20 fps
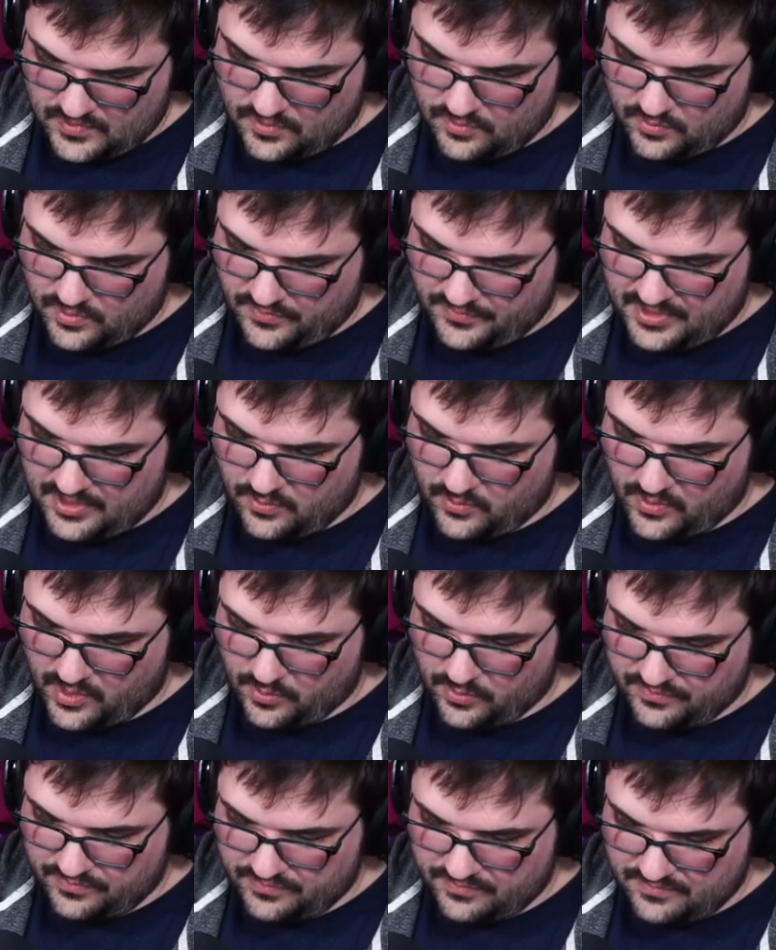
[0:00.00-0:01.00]
Ooh, what if we did a
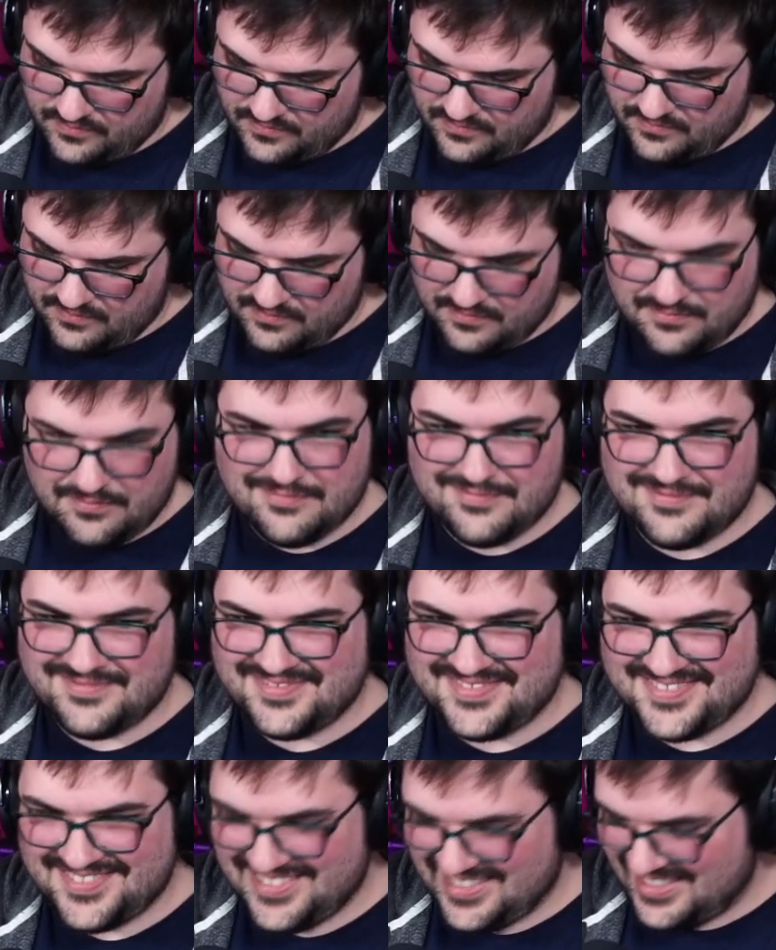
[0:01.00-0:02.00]
werewolf?
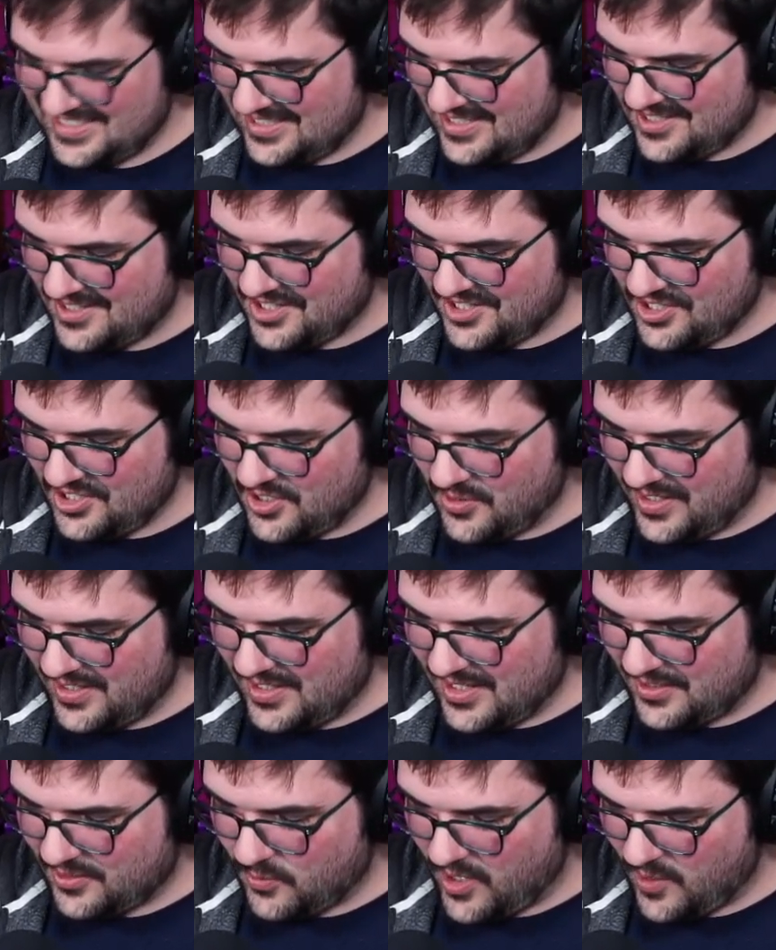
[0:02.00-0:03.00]
You know I
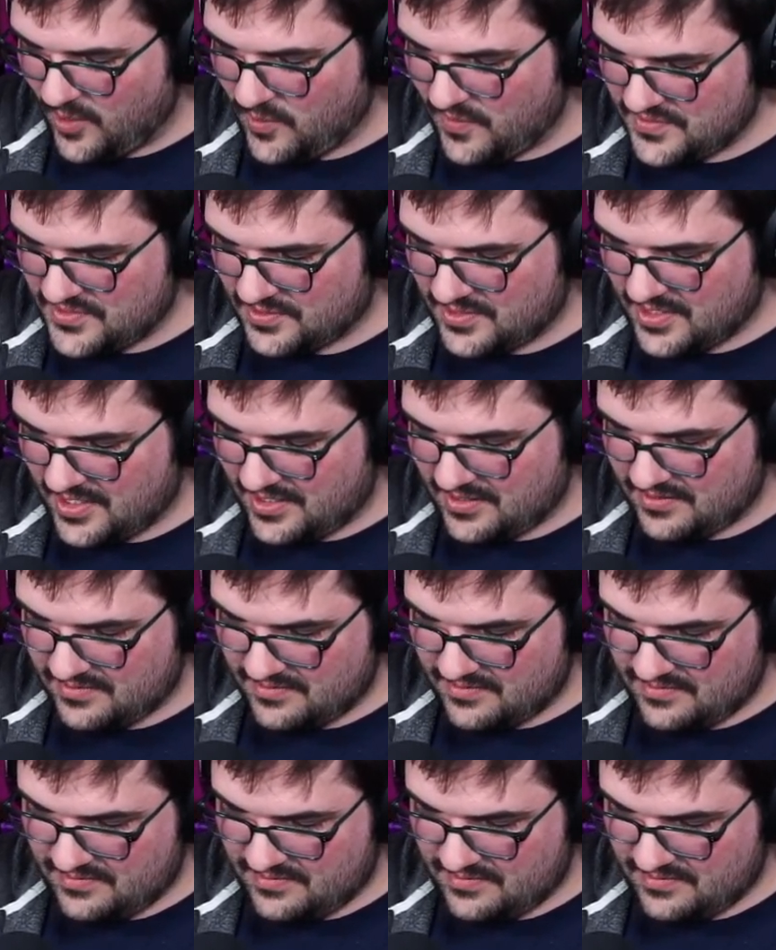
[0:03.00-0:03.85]
like werewolves, okay?